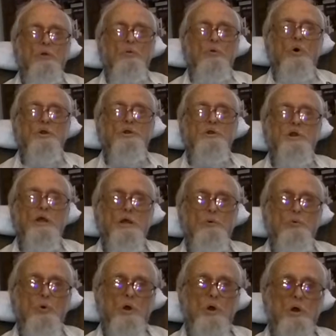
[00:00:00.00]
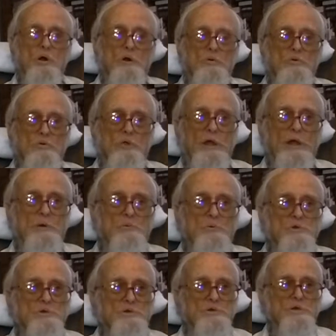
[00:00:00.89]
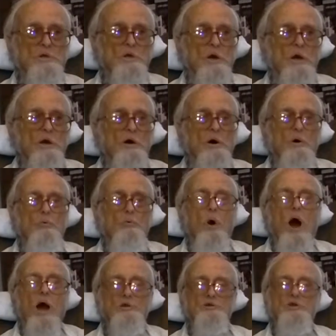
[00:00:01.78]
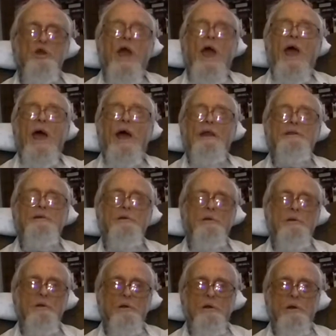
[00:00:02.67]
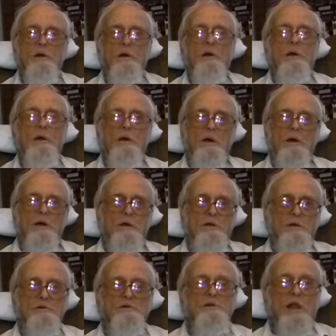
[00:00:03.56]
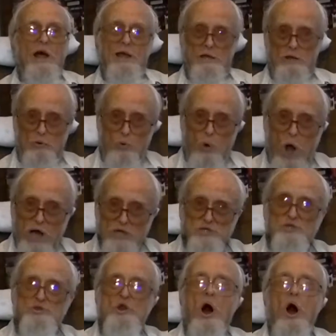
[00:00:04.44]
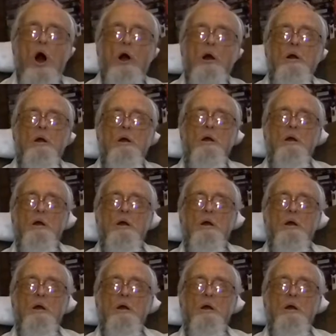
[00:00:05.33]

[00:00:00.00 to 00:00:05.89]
And what they was a watch cat, like a watchdog.